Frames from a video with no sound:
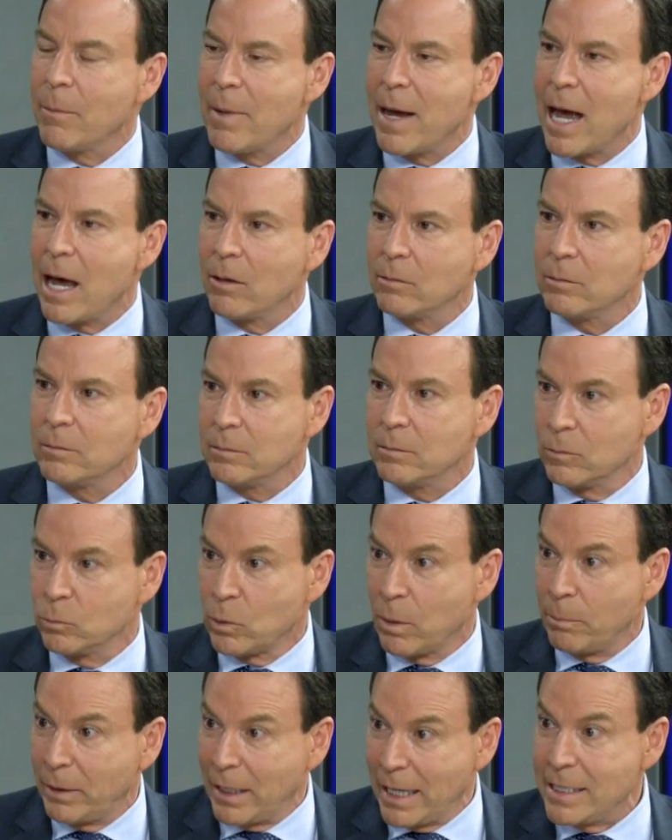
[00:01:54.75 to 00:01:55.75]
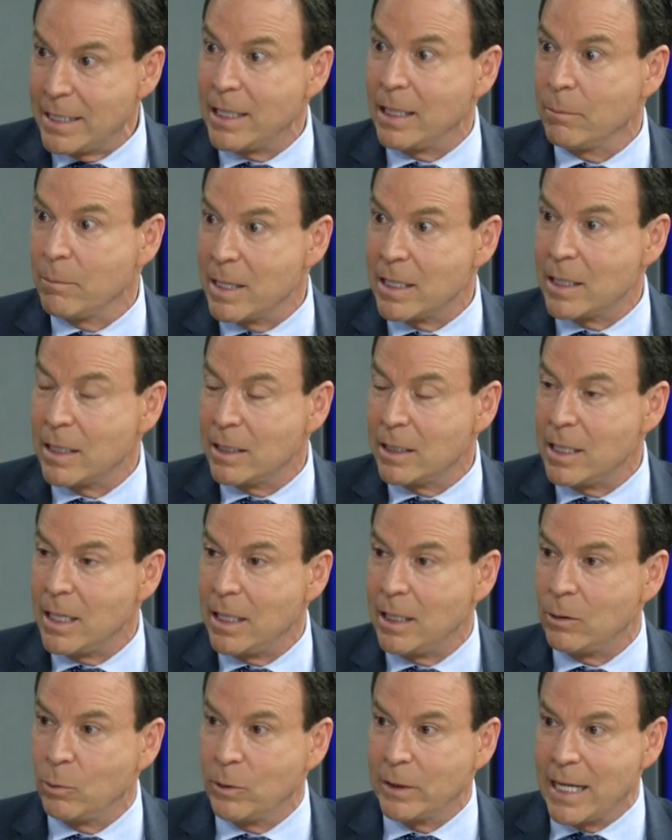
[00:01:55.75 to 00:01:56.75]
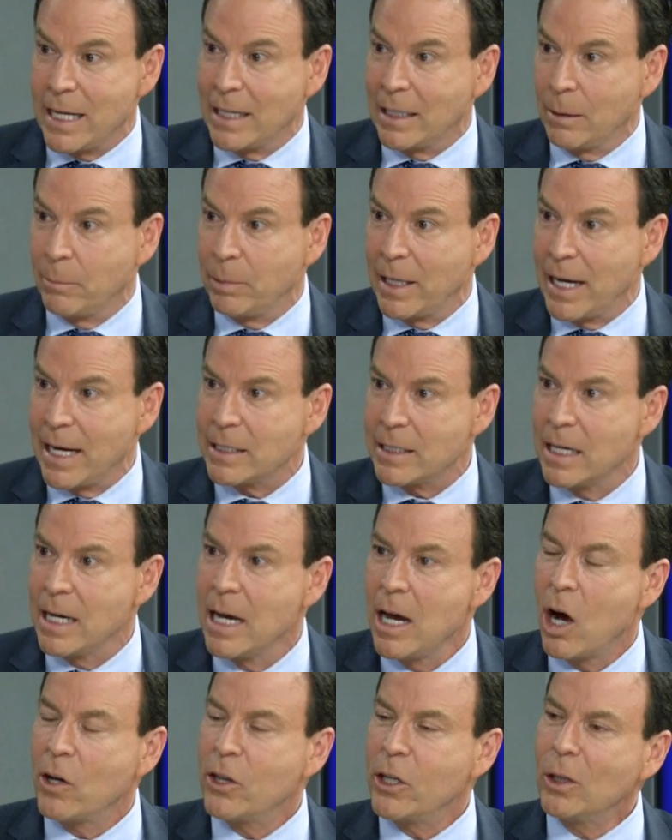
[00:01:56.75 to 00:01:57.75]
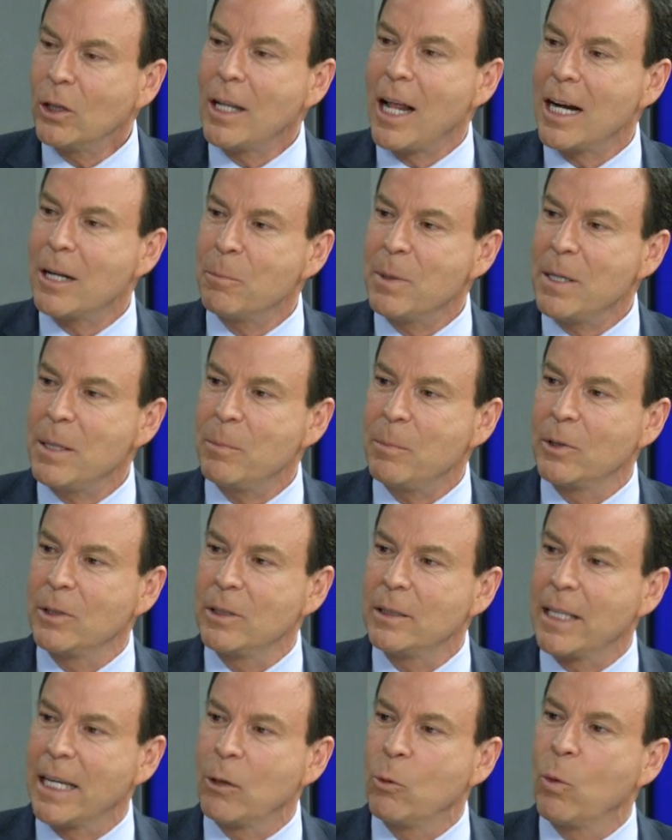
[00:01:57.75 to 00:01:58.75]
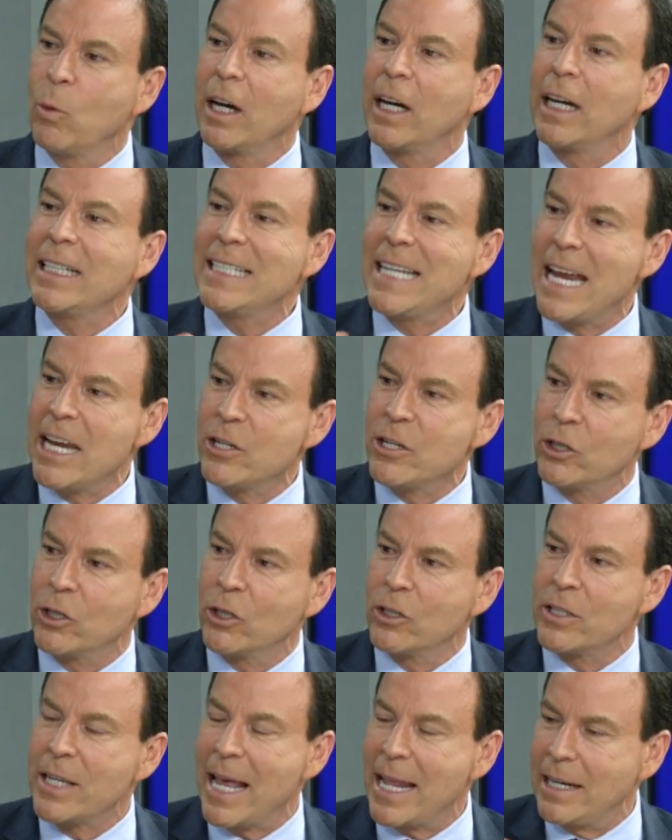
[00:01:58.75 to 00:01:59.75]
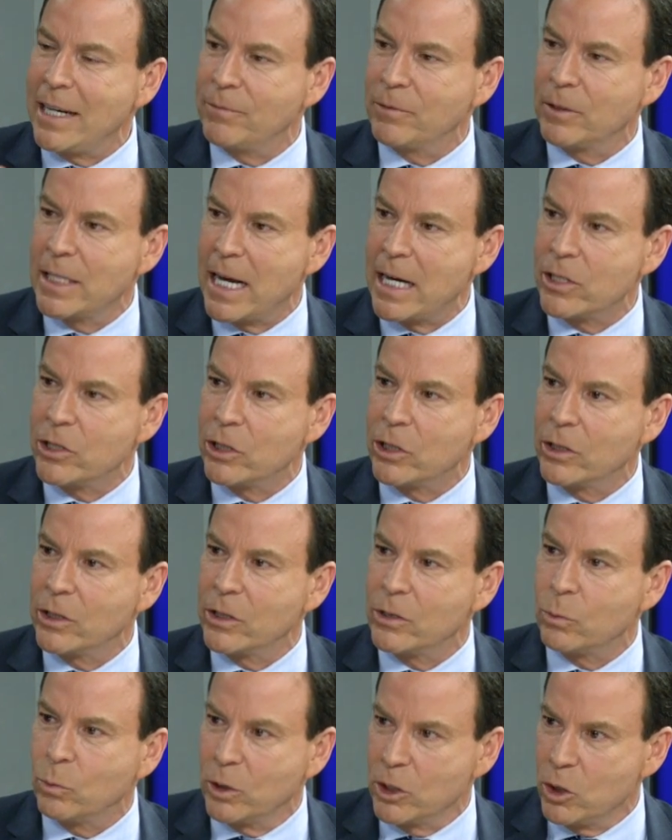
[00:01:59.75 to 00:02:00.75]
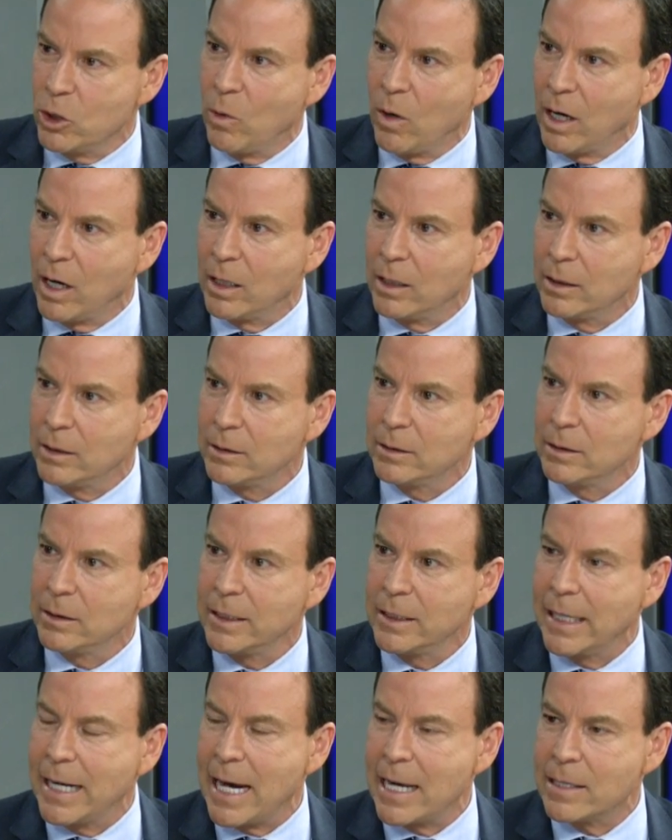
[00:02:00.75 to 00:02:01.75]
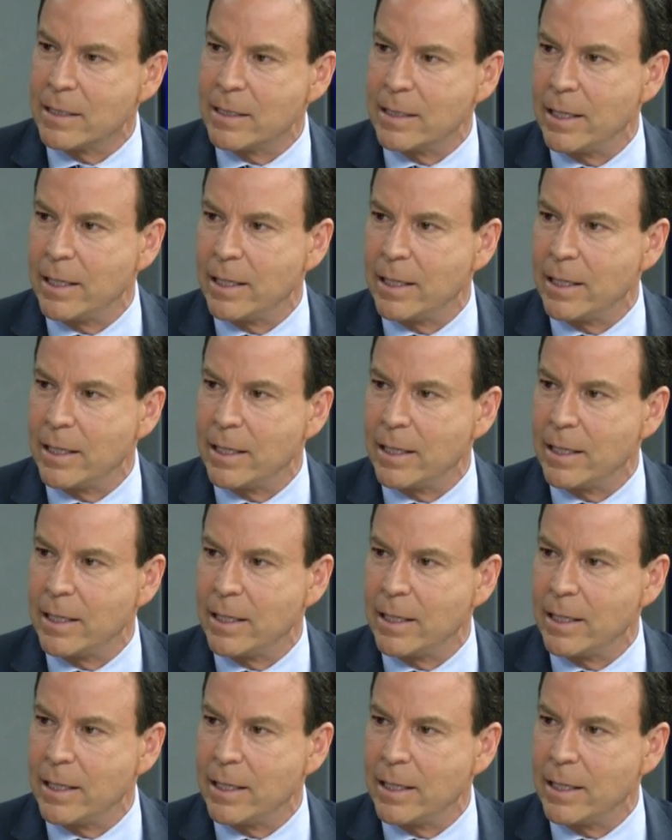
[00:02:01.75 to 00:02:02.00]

about replacing missing teeth with dental implants. Are there a lot of people like wearing dentures, headed for dentures, where you are in, in Kansas?